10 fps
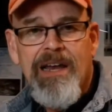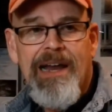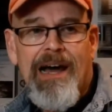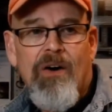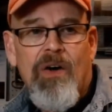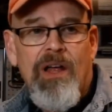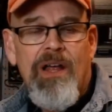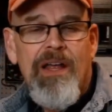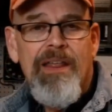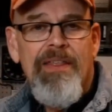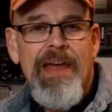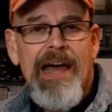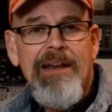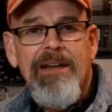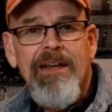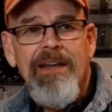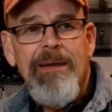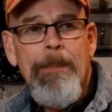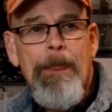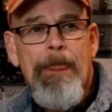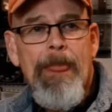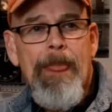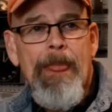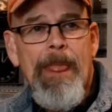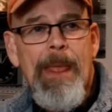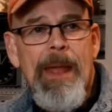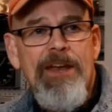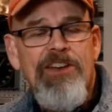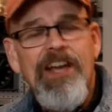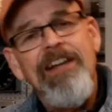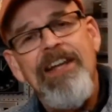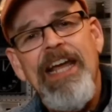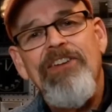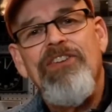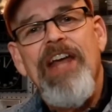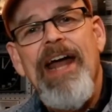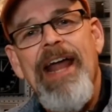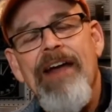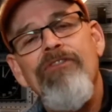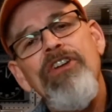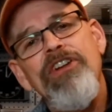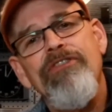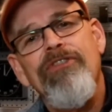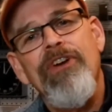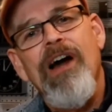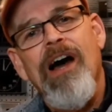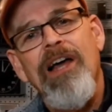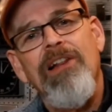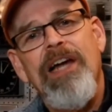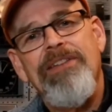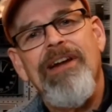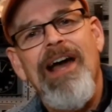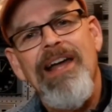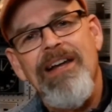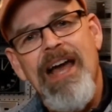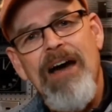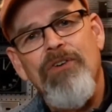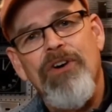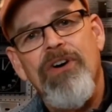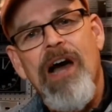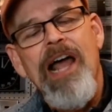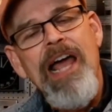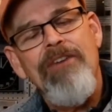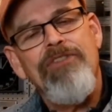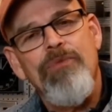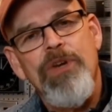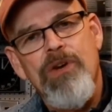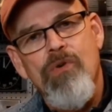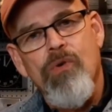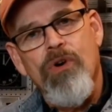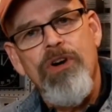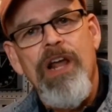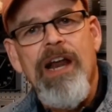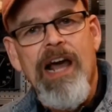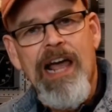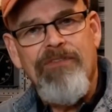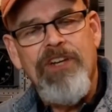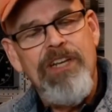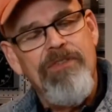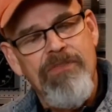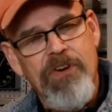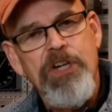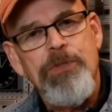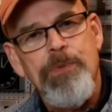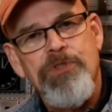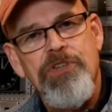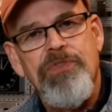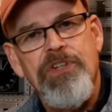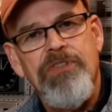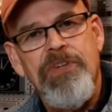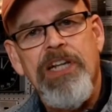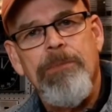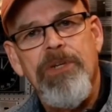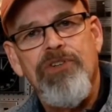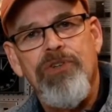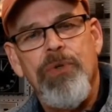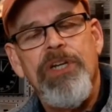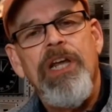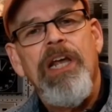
Now, that dictates that every different highlight that I encounter, I have to record and I have to give a very specific development to it.